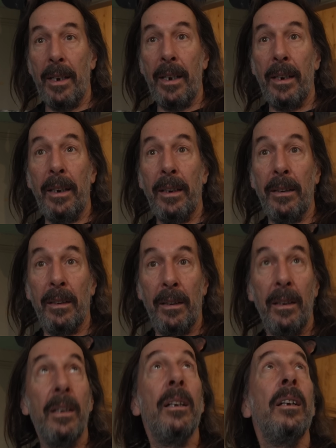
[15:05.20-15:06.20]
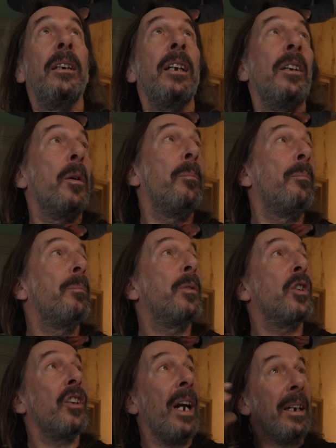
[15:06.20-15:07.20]
And any, you know,
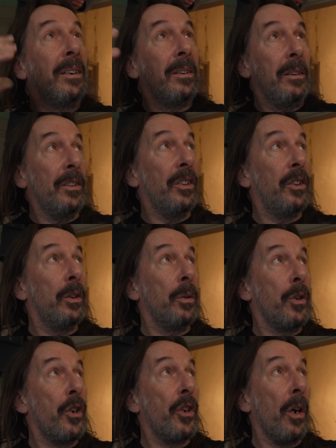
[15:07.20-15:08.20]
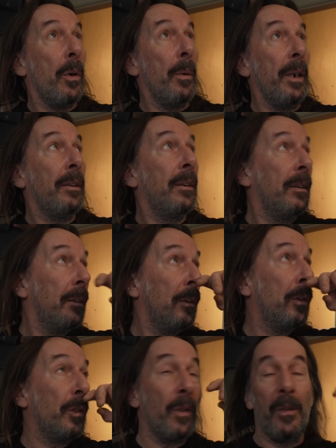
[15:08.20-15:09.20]
cracks that are still showing,
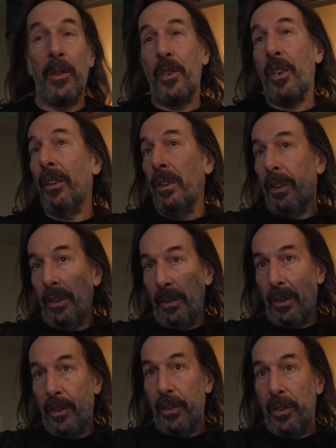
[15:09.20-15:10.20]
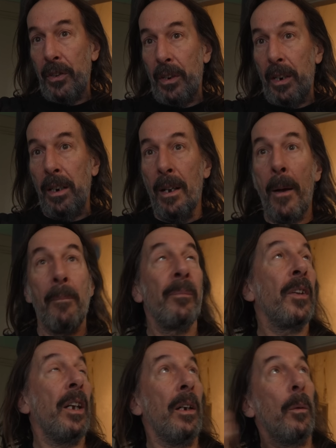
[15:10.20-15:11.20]
or sunken, I should say.
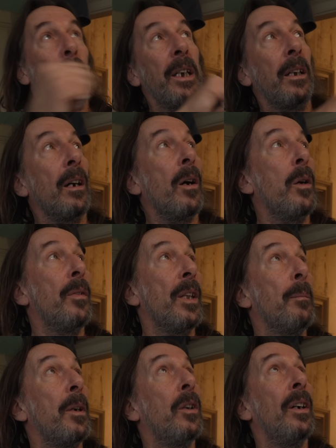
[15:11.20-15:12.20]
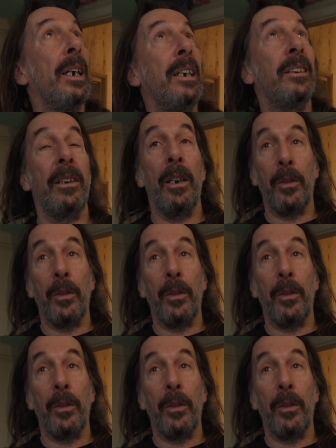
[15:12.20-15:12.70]
You know, we can go over them a lot easier.